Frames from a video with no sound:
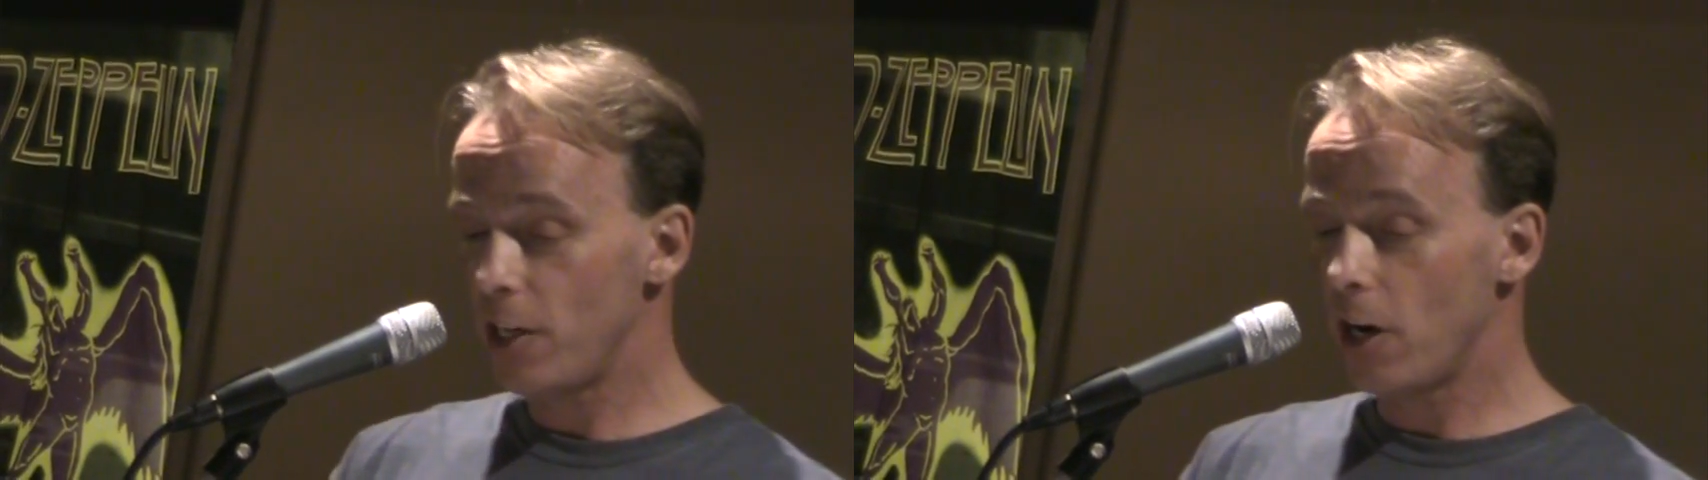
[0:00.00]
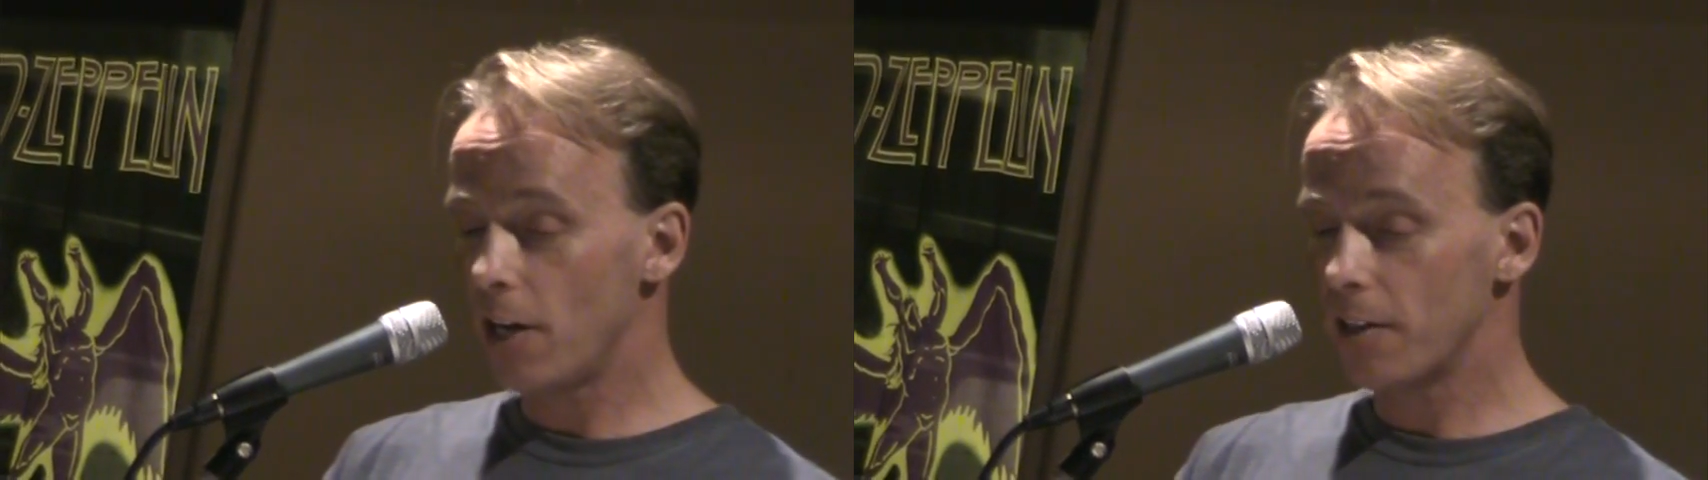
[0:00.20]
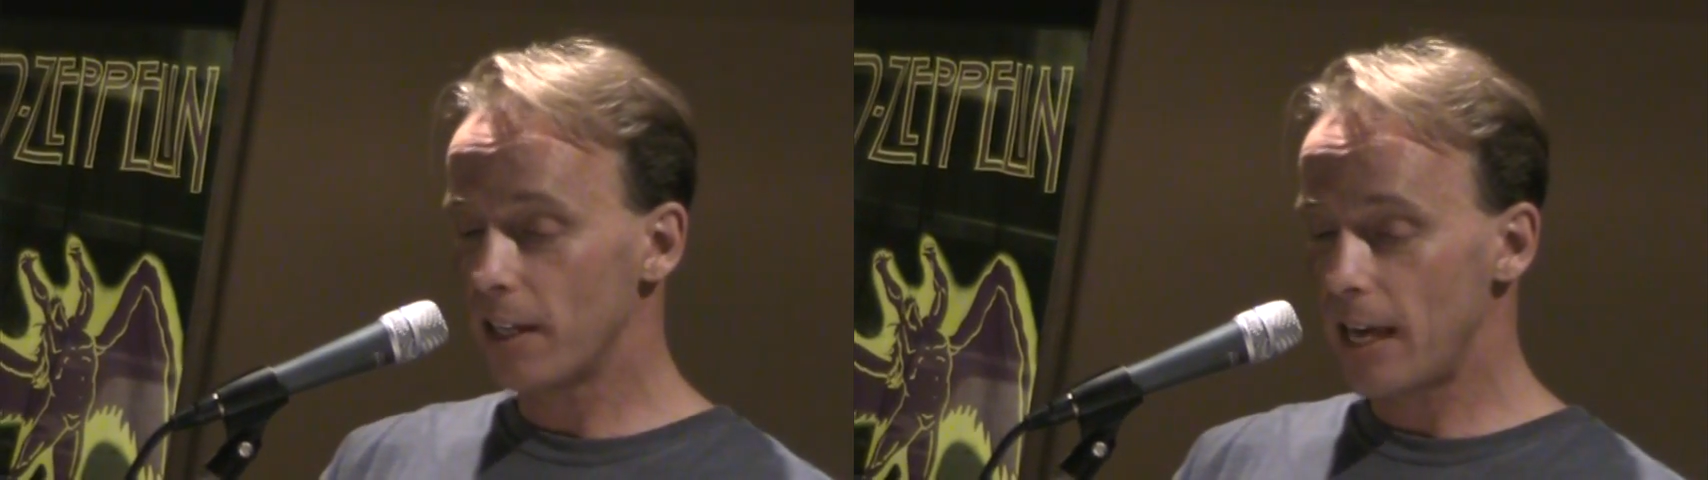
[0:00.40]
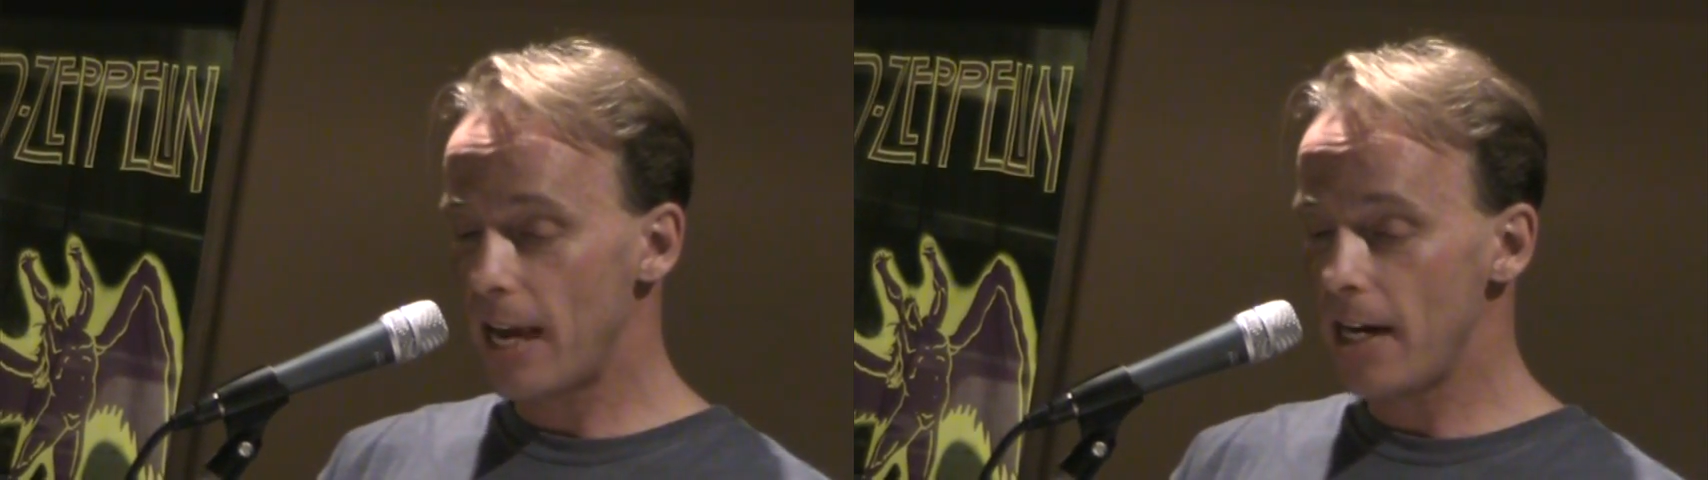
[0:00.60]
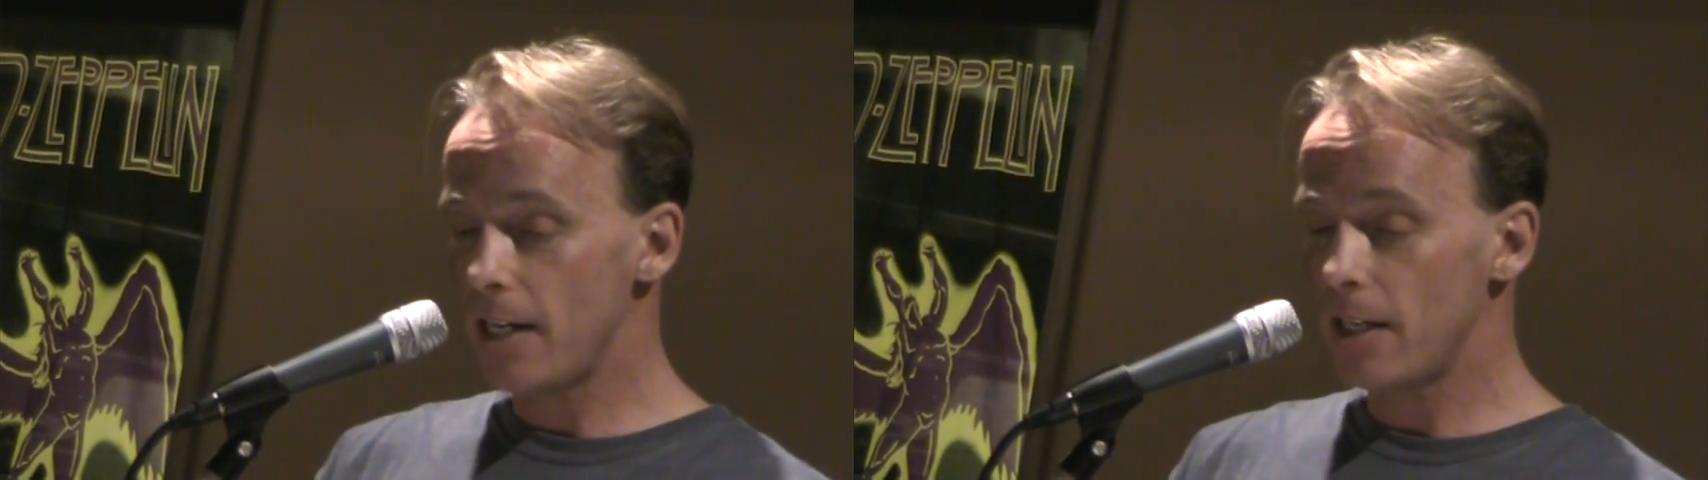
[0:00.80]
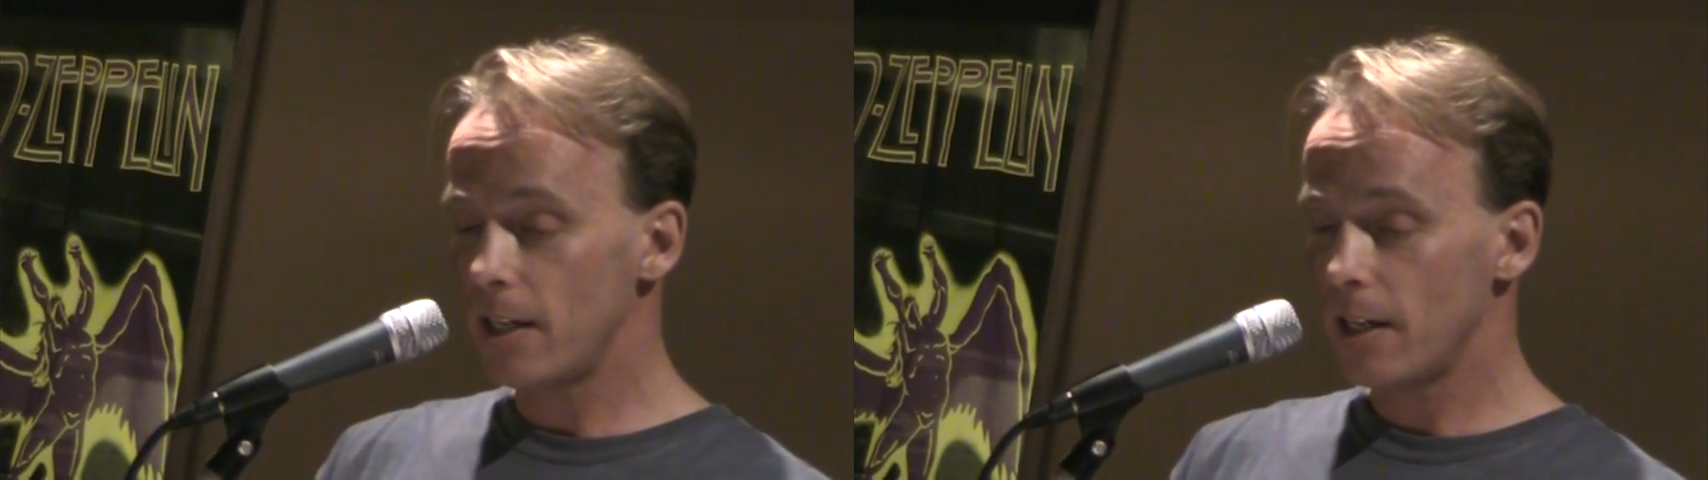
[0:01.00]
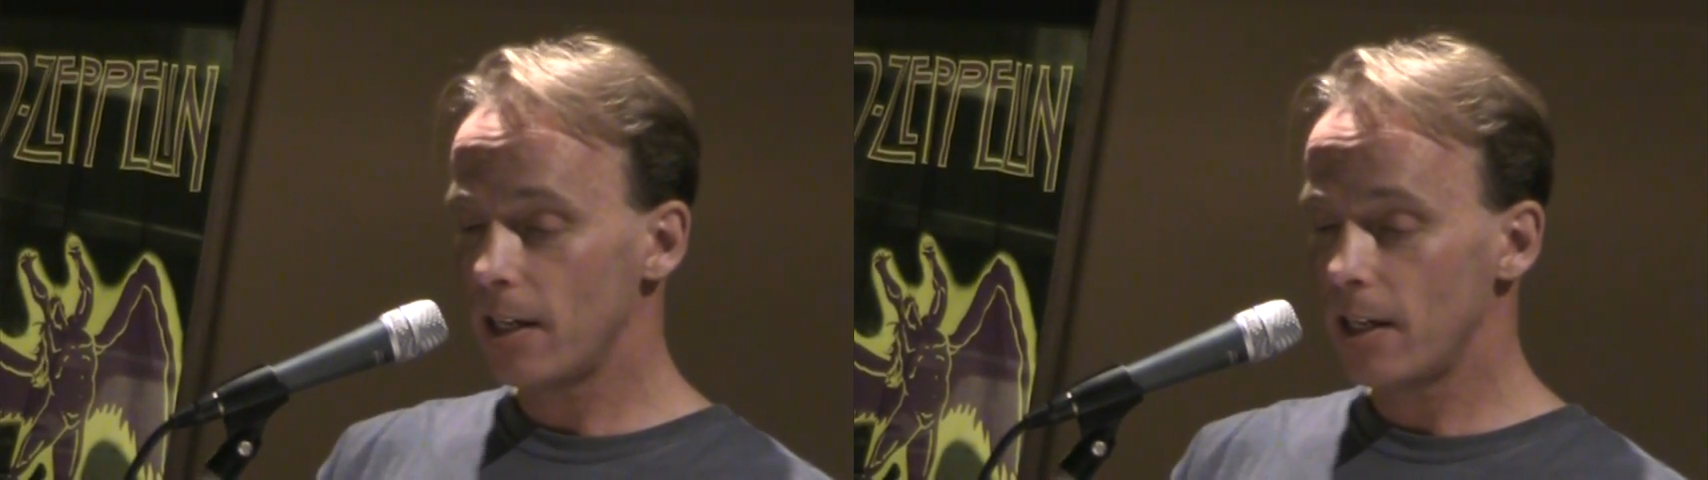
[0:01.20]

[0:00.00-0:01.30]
Caught the Katy